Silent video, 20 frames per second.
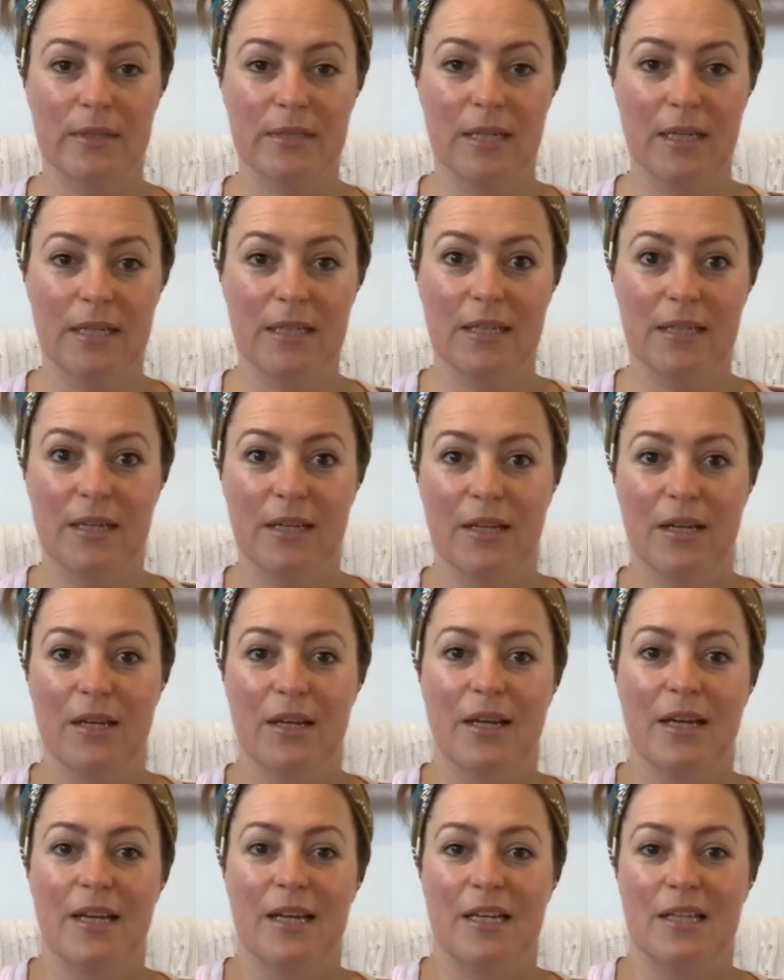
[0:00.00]
day.
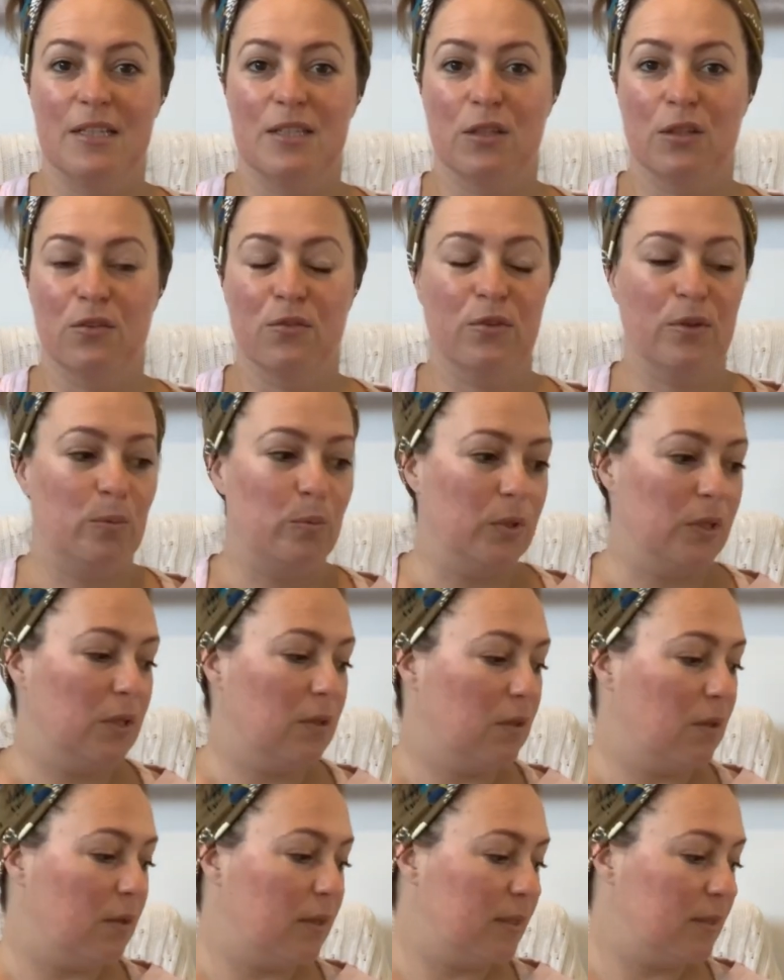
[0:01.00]
He's on the phone with a
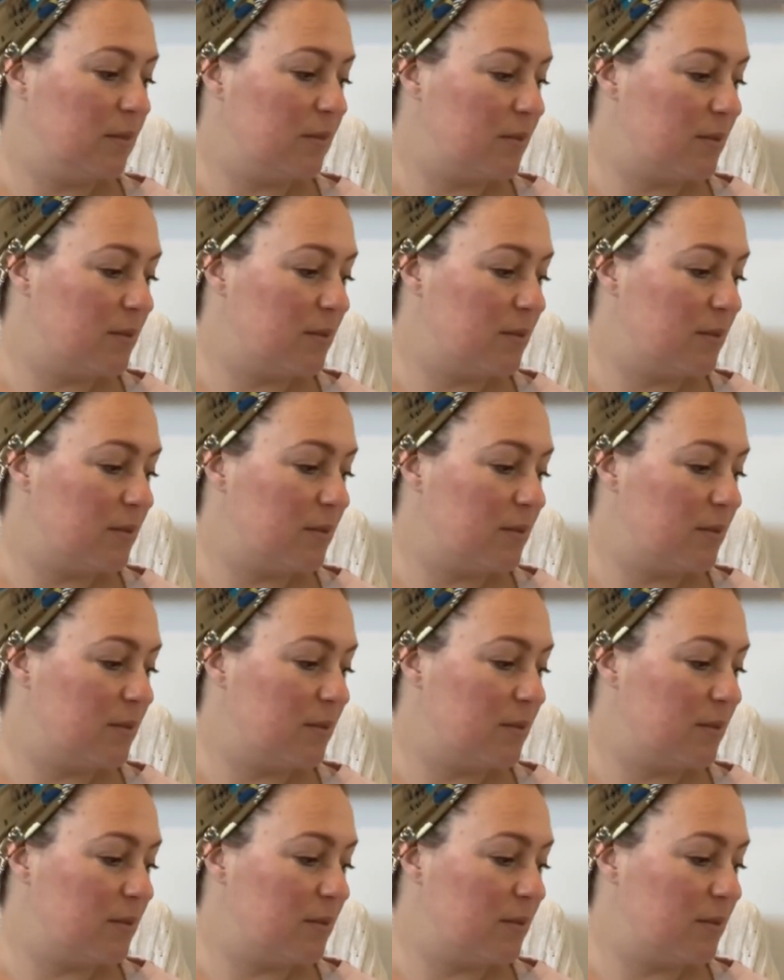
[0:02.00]
client.